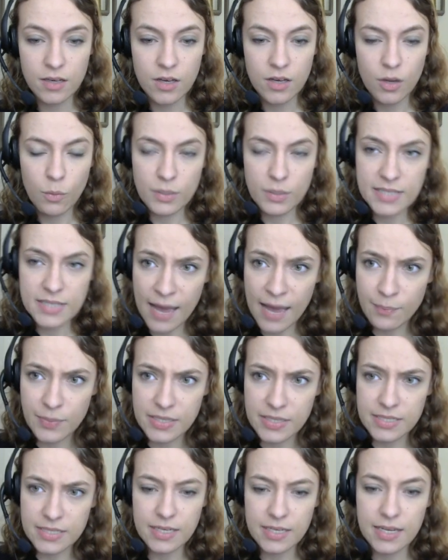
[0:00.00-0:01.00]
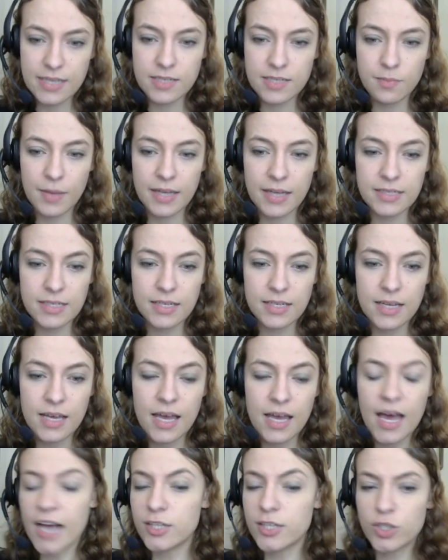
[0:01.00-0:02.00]
What's happened? He demanded.
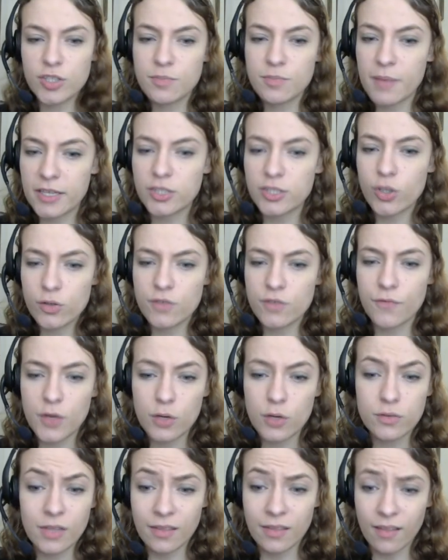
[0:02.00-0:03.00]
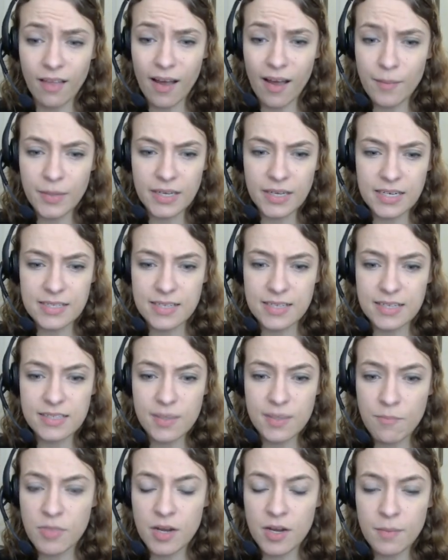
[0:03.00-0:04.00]
I just met Joseph Hughes in the lobby, and he said
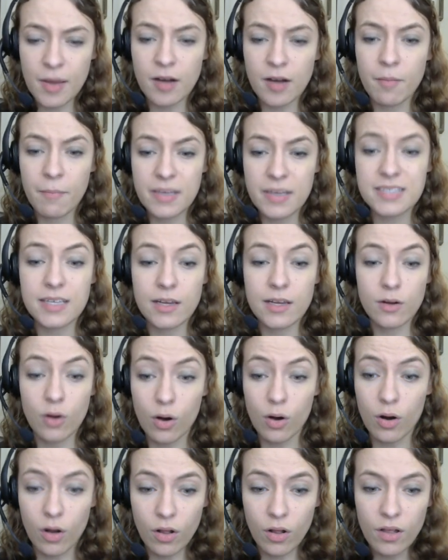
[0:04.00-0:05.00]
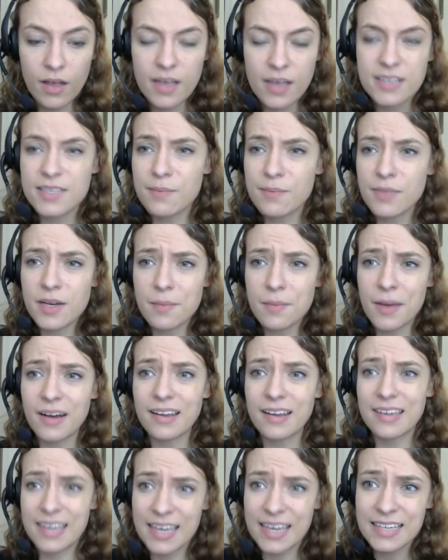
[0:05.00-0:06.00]
something about a missing girl. Something about a
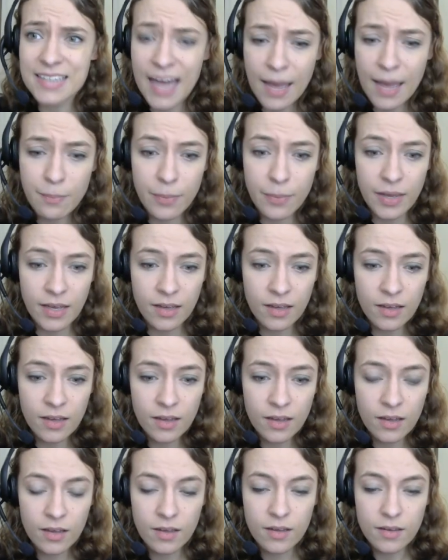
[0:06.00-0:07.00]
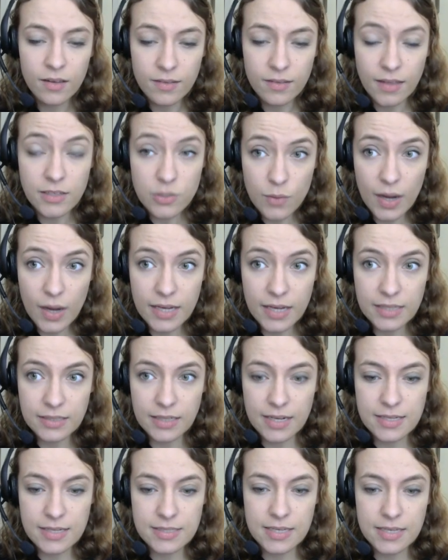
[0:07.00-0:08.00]
kidnapping? That's right,
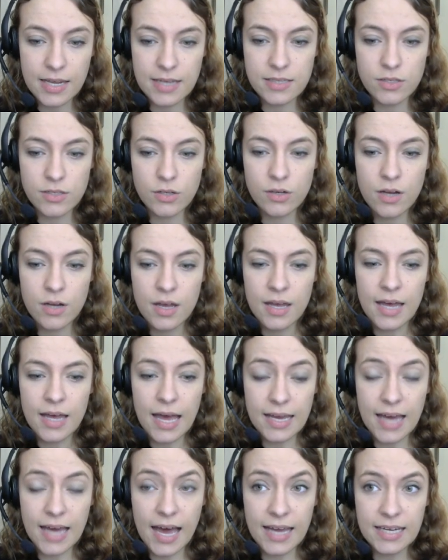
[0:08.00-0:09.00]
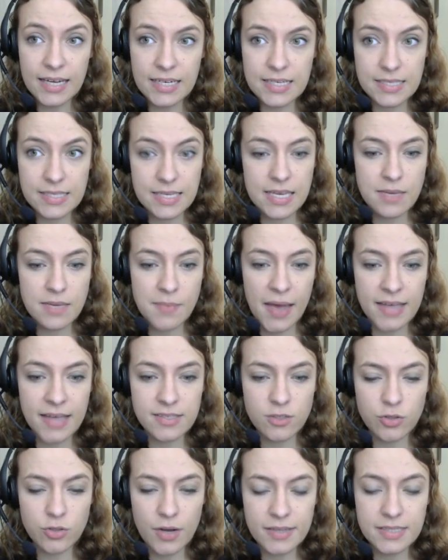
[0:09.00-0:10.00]
Nancy answered. A guy in a ski mask
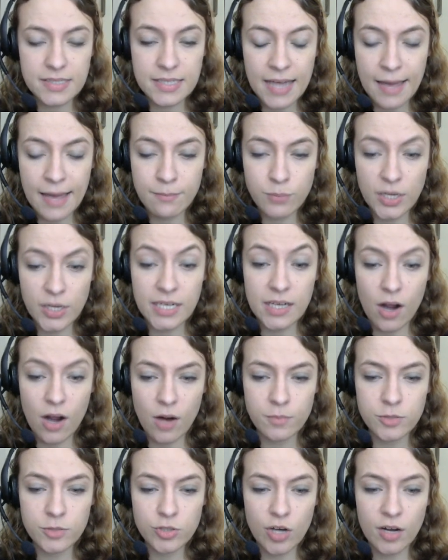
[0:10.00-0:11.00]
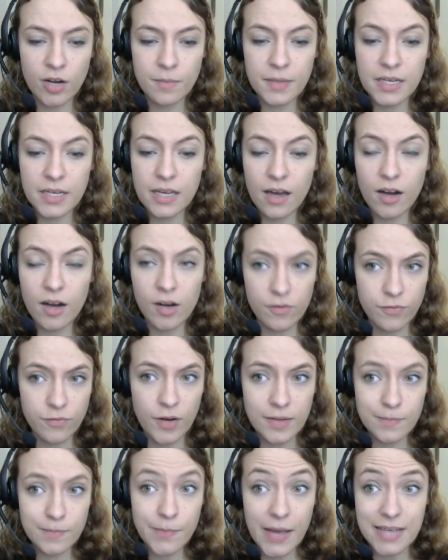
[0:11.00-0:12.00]
tried to nab Brady Armstrong, but he got our
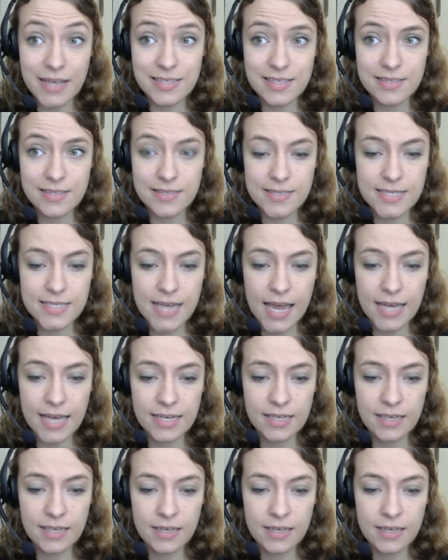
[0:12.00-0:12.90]
friend Bess instead.